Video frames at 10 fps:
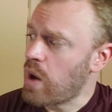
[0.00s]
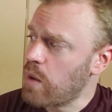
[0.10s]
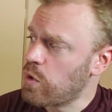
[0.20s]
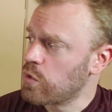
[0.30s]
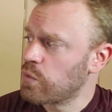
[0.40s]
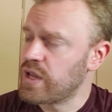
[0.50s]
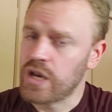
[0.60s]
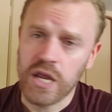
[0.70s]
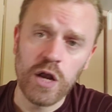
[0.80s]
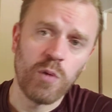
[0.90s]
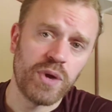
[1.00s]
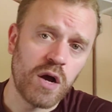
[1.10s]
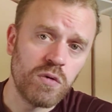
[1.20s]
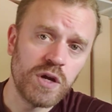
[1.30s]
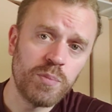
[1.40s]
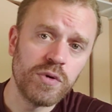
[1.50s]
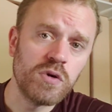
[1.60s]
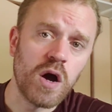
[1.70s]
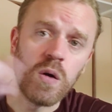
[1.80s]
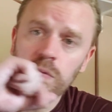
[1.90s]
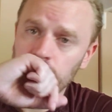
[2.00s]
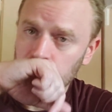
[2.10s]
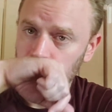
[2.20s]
I won't read it here, but I'll link below